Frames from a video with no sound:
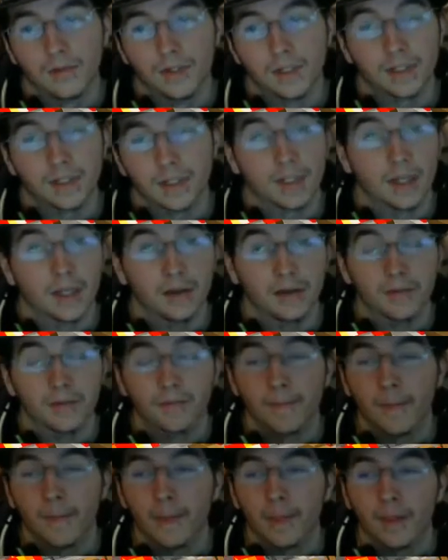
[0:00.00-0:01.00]
It does
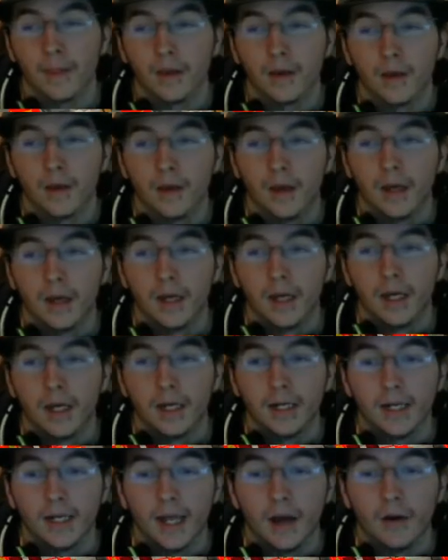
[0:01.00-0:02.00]
nothing.
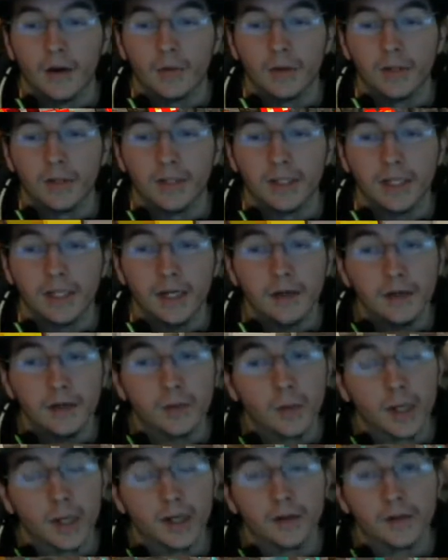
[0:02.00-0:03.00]
Now, with
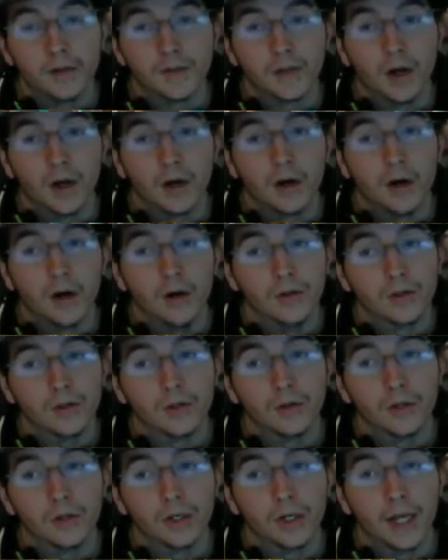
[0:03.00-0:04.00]
detector rails are
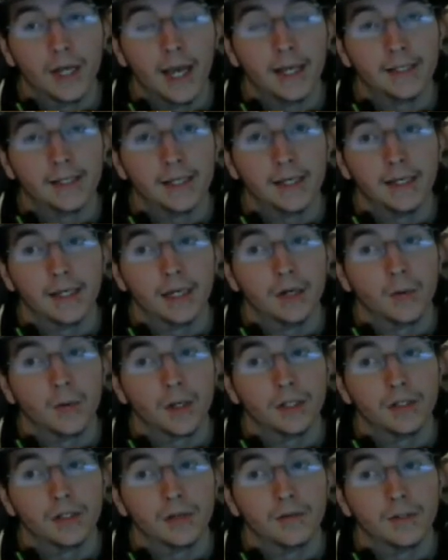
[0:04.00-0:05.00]
also good at sending
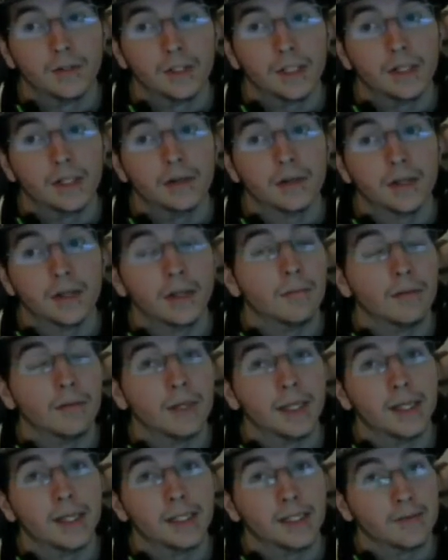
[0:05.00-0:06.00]
a redstone signal
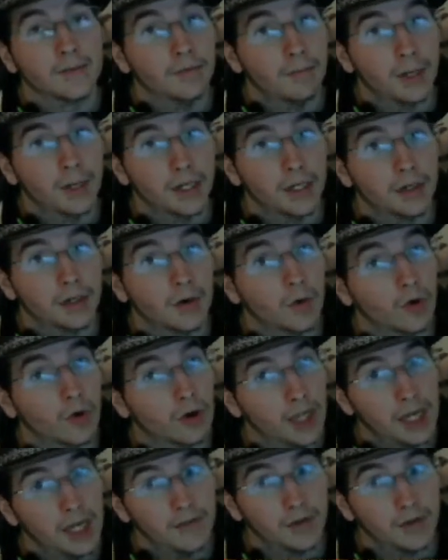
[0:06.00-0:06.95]
in place of a button or a